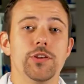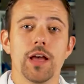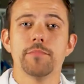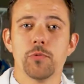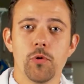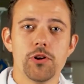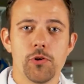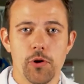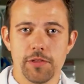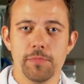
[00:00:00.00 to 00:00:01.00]
you come to Warner
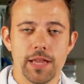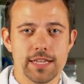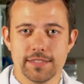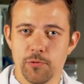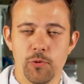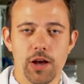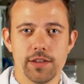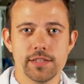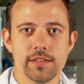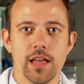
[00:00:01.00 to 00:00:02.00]
Orthopedics and
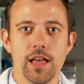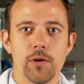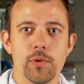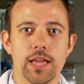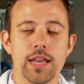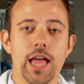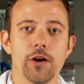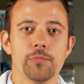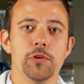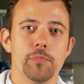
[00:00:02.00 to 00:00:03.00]
Wellness, we can
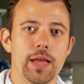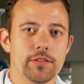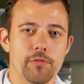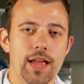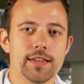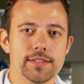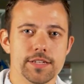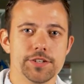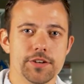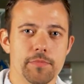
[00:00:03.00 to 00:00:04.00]
help you make the right
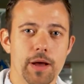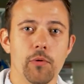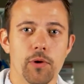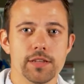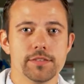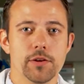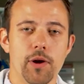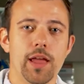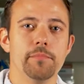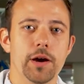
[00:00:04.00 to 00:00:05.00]
decision about what is the
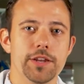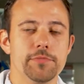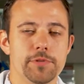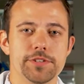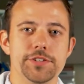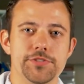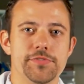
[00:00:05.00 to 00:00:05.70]
right bunion procedure